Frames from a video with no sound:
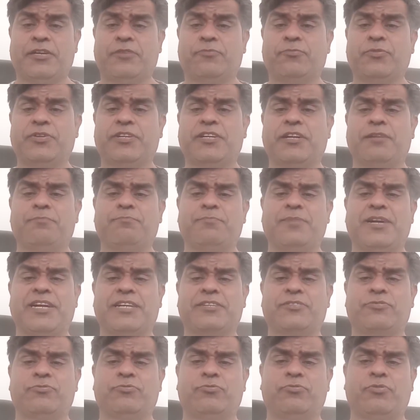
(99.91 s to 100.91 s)
We come
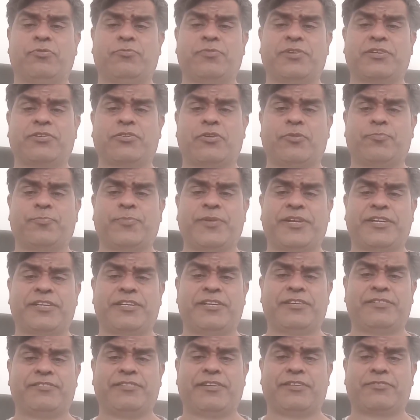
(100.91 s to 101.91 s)
back to our topic.